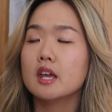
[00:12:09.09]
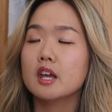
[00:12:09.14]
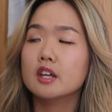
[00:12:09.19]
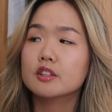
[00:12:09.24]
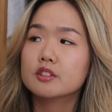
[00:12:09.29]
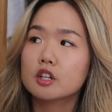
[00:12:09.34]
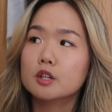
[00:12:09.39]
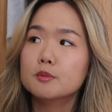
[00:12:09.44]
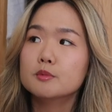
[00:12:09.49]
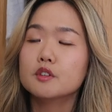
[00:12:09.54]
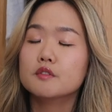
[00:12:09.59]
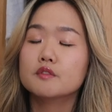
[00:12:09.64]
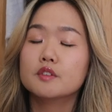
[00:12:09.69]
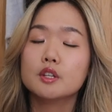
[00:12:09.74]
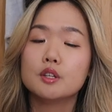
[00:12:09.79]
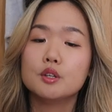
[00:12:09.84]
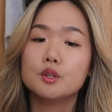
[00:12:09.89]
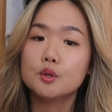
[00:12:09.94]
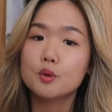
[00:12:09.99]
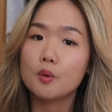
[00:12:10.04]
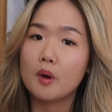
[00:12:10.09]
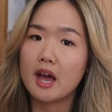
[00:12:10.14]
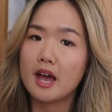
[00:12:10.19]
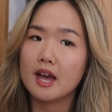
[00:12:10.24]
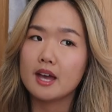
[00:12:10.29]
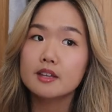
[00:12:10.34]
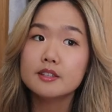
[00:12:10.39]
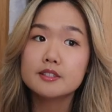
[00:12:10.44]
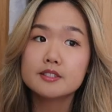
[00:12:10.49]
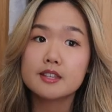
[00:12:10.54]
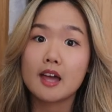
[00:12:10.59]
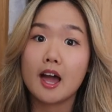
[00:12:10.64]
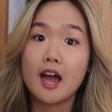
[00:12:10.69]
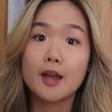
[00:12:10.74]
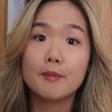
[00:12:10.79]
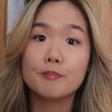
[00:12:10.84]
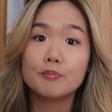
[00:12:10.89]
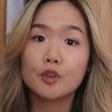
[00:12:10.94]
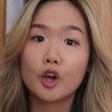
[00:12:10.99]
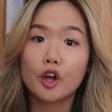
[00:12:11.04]
In terms of the US,
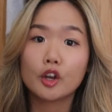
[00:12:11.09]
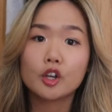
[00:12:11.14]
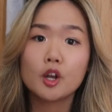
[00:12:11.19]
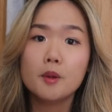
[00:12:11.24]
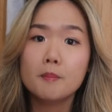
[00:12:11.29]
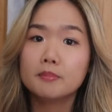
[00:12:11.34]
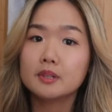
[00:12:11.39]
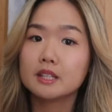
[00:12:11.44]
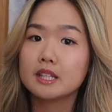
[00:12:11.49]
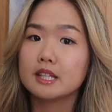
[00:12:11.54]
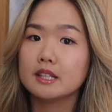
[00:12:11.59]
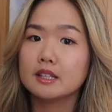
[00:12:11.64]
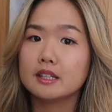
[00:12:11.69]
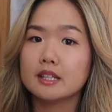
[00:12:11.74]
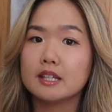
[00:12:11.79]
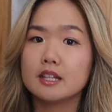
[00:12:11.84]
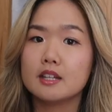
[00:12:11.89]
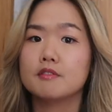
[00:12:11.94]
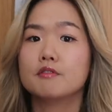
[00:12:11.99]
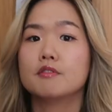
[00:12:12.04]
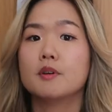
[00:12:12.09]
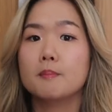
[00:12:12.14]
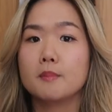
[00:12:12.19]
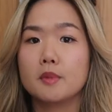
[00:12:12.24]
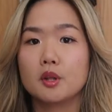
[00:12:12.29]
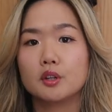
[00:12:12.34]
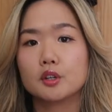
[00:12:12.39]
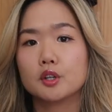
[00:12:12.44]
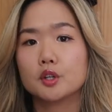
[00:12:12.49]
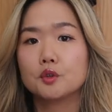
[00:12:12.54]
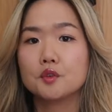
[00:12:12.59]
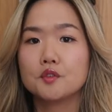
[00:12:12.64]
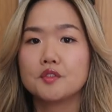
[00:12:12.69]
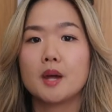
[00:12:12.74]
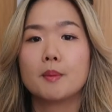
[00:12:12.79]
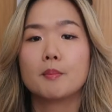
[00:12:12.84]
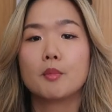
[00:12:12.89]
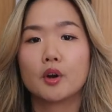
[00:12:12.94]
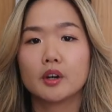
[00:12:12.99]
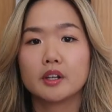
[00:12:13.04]
I'm not completely familiar with
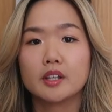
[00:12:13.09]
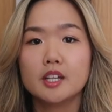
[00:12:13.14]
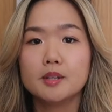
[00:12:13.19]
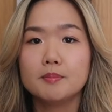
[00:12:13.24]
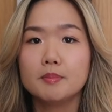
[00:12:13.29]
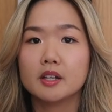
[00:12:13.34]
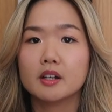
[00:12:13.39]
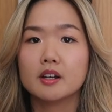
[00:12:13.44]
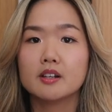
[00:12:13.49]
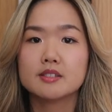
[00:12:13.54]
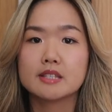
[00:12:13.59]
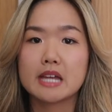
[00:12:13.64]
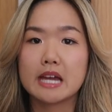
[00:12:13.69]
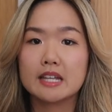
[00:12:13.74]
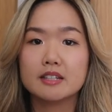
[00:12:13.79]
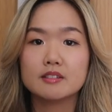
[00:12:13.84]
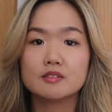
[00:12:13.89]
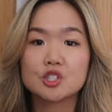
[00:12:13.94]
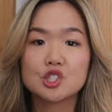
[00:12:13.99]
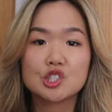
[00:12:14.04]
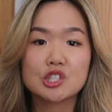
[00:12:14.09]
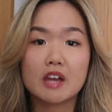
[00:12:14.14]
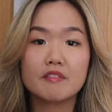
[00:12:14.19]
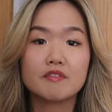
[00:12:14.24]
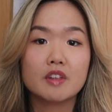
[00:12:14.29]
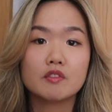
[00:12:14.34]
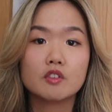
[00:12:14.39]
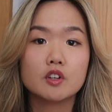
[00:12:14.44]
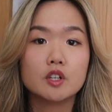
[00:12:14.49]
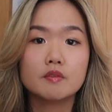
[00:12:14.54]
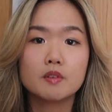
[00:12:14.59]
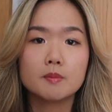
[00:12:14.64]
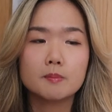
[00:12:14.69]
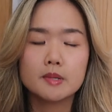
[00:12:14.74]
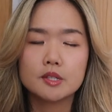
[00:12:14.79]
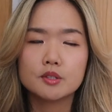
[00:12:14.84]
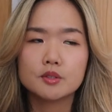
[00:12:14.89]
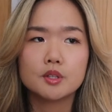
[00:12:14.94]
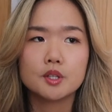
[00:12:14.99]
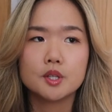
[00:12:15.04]
that market because I've never even
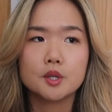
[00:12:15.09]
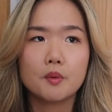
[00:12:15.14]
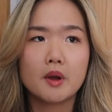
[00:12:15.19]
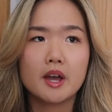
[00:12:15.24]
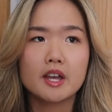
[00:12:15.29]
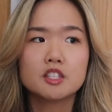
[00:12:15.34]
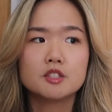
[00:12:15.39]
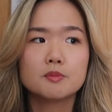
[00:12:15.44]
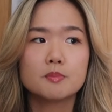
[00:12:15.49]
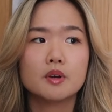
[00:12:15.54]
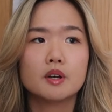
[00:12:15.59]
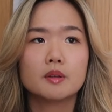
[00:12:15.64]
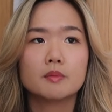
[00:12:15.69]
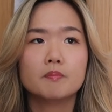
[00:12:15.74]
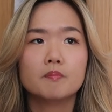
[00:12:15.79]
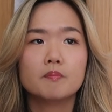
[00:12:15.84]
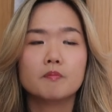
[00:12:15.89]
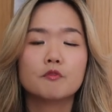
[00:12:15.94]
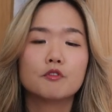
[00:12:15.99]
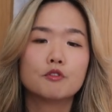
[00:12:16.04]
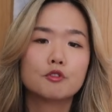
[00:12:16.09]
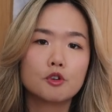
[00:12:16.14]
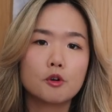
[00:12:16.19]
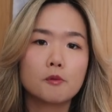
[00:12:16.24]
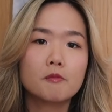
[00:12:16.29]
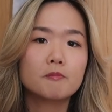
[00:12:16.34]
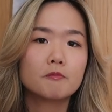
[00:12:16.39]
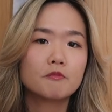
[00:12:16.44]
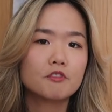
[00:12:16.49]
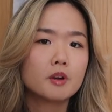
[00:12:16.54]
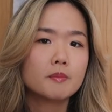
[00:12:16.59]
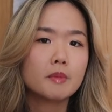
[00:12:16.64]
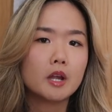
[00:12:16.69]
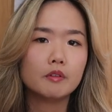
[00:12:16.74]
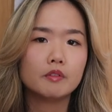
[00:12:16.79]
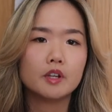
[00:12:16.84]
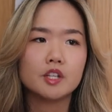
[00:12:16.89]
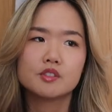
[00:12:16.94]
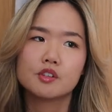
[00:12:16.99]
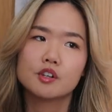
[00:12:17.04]
been to the US, but from my
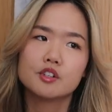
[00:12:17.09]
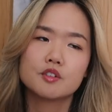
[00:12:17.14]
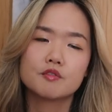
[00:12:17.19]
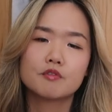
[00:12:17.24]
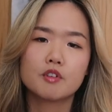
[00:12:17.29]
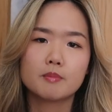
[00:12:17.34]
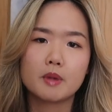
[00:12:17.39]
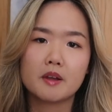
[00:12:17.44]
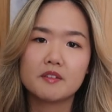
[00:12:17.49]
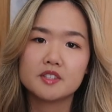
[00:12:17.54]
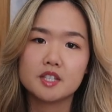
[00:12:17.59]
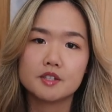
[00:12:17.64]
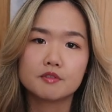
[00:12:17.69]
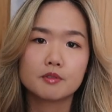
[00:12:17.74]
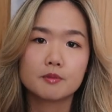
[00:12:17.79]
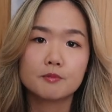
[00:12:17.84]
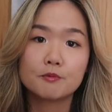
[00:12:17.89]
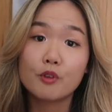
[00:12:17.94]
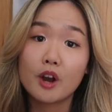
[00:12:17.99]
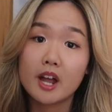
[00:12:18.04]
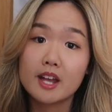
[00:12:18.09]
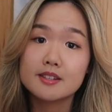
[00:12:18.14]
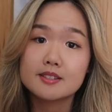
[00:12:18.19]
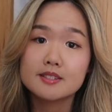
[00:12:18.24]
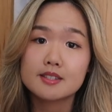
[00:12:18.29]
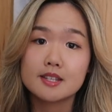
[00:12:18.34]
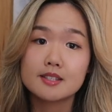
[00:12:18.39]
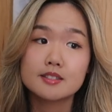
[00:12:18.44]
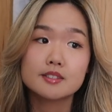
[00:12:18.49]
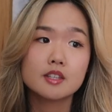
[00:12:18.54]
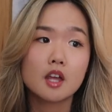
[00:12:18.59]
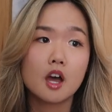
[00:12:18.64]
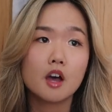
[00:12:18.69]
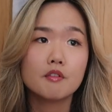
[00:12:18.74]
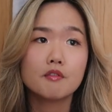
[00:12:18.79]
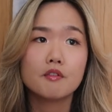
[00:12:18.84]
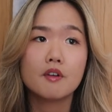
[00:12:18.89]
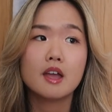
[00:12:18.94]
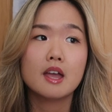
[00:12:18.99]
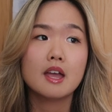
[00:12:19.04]
research and from what I've seen from friends and
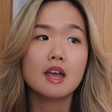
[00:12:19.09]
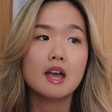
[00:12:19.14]
stuff,